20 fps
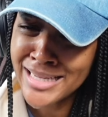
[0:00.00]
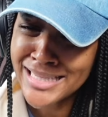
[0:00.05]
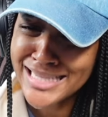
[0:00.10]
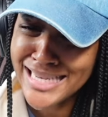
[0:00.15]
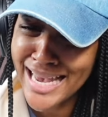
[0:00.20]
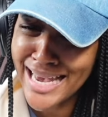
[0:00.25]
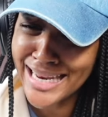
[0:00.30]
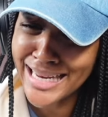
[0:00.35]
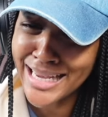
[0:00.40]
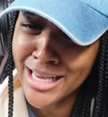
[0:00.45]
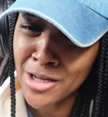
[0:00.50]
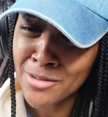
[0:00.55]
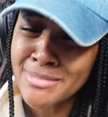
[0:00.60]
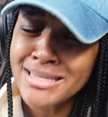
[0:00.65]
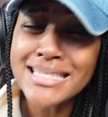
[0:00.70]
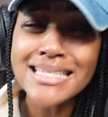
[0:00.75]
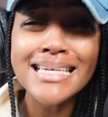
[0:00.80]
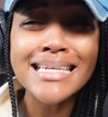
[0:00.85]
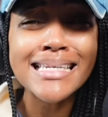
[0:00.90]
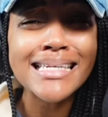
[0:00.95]
Teddy. Come
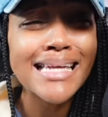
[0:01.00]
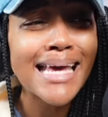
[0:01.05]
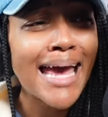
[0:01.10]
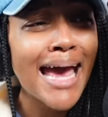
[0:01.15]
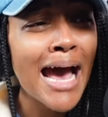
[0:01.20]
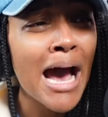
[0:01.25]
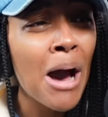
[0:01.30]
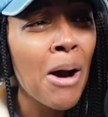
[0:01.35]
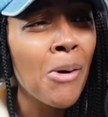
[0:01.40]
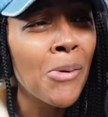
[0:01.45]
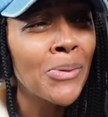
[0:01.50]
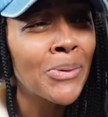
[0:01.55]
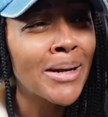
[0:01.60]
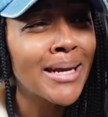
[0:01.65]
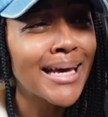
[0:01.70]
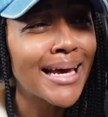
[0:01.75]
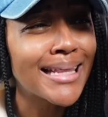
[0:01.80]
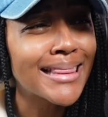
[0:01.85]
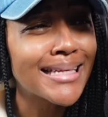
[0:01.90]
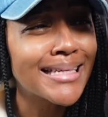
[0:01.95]
sit down
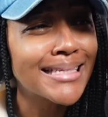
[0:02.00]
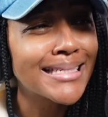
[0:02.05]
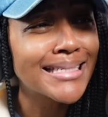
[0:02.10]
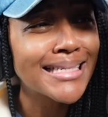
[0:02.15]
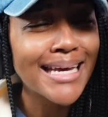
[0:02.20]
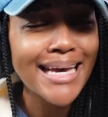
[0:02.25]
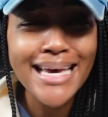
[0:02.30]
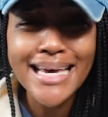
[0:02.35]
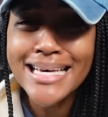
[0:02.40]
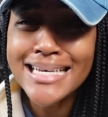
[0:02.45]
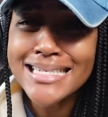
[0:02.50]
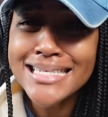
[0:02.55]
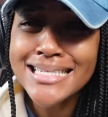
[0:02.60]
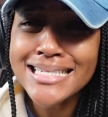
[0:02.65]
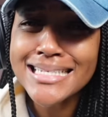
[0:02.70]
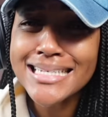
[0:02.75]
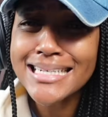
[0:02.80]
at the desk.